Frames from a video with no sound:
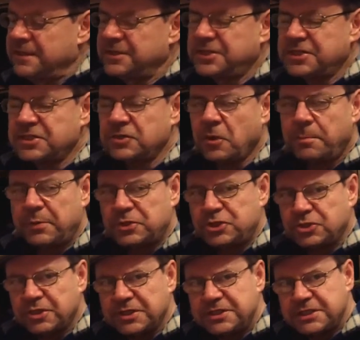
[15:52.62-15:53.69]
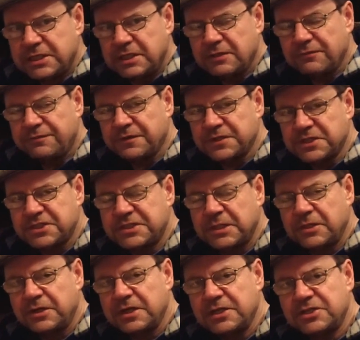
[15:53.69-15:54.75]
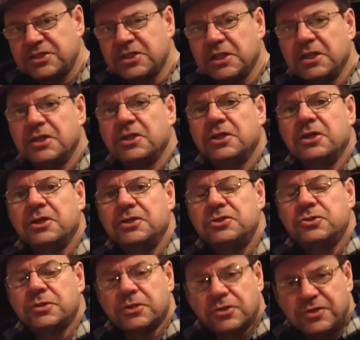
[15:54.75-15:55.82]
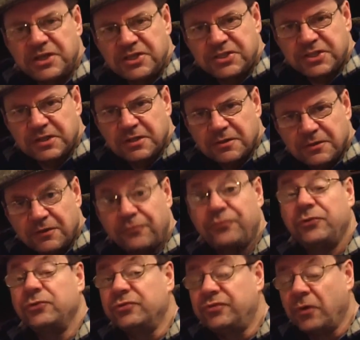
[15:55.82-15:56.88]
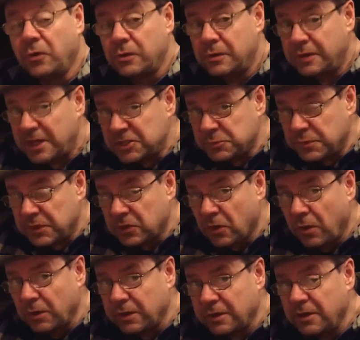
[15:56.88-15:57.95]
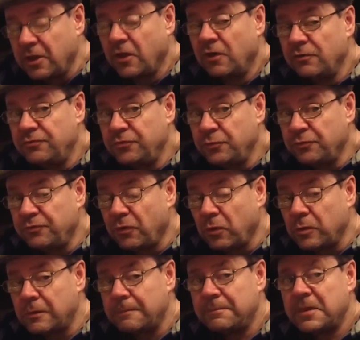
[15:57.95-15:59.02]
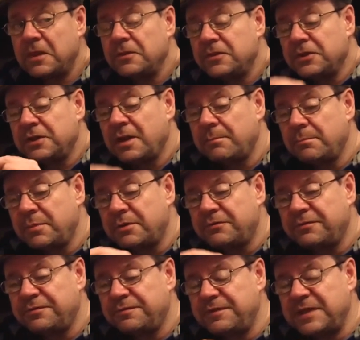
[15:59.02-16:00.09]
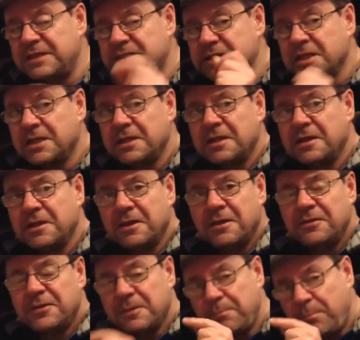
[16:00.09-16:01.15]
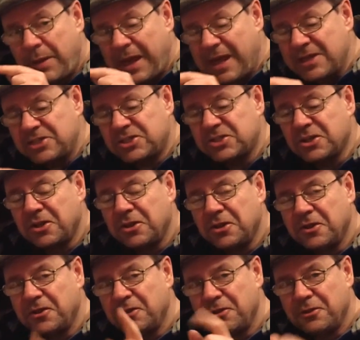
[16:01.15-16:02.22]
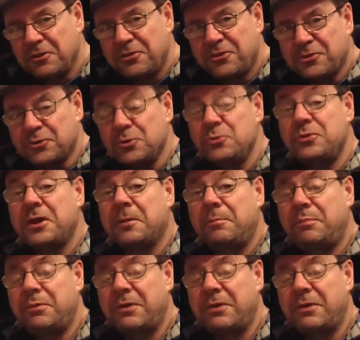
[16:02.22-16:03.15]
This is an opportunity for distilleries to increase their footfall. That's what they call it footfall. The number of feet that pass through their